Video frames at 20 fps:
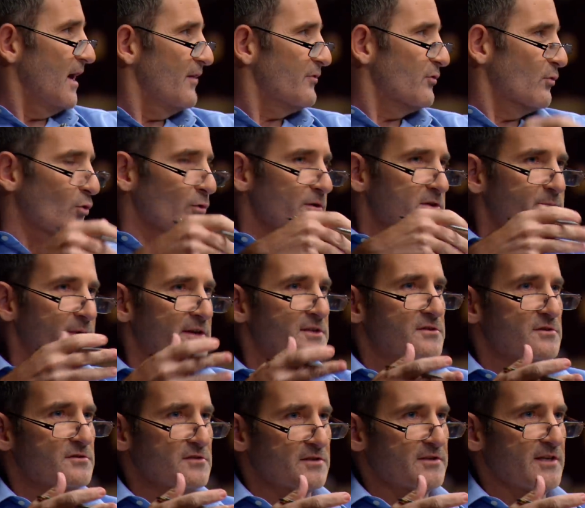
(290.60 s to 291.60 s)
After all
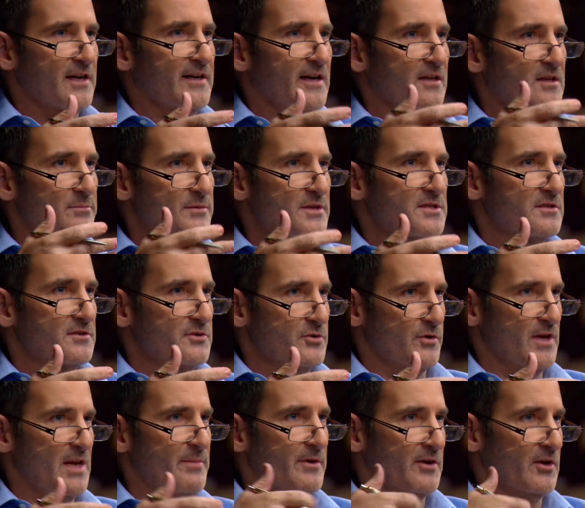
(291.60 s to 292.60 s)
expenses are taken out of the business,
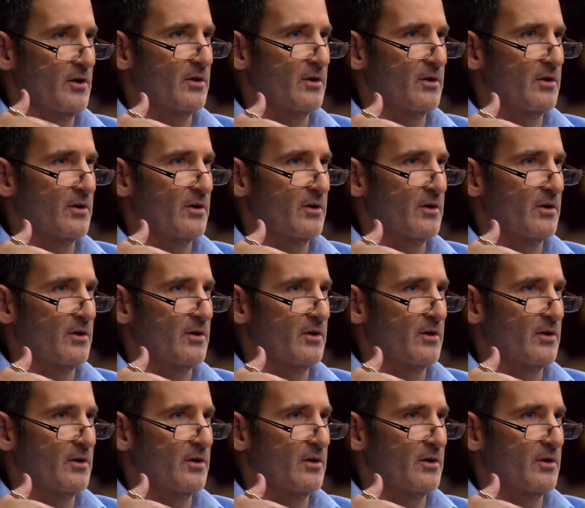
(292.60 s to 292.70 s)
you're keeping